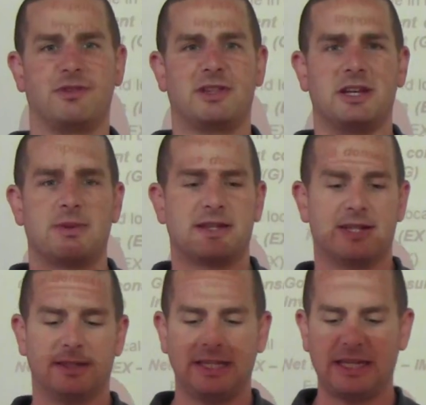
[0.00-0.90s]
If you think about it, it's
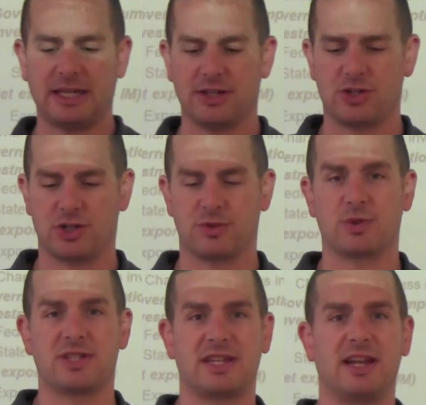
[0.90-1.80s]
a leakage because
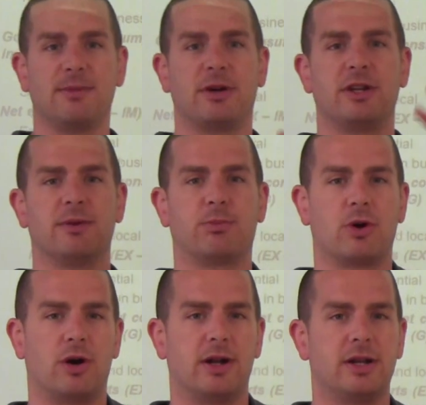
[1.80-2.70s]
we're sending money
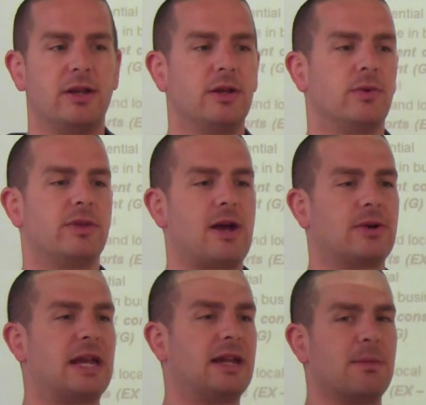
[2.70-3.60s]
abroad
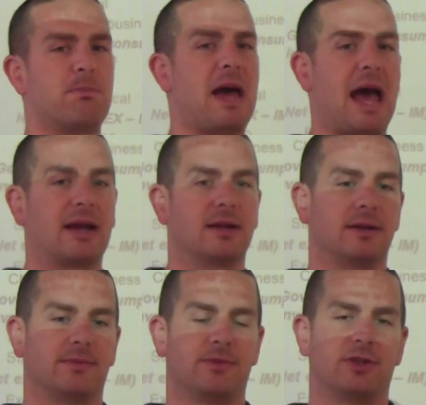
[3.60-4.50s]
without getting it back.
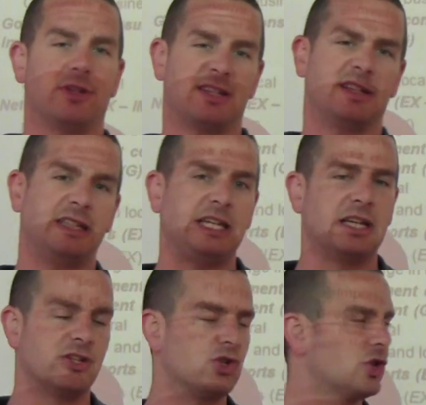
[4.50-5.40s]
So that's a
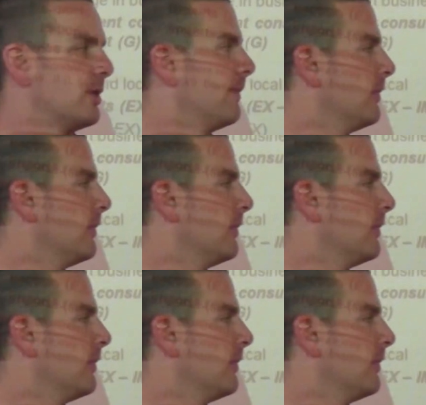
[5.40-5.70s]
leakage.